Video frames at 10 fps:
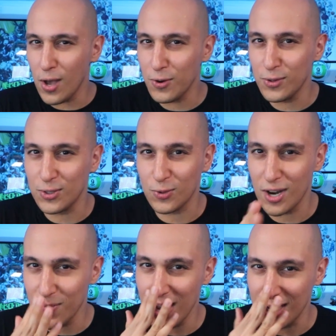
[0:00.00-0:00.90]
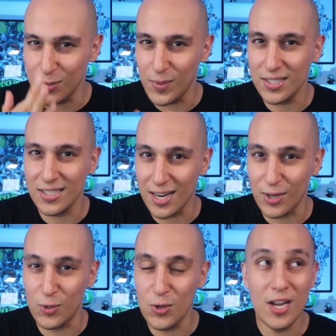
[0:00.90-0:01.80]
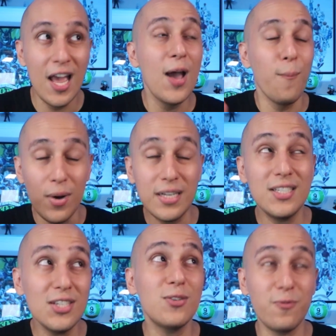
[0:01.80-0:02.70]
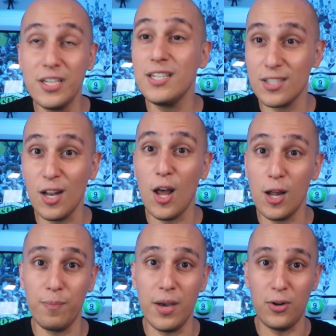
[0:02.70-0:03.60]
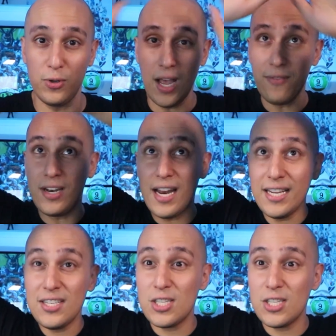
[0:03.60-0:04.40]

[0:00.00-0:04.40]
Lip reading: know how to describe that as best as I could, but it just feels a lot better. You have a nice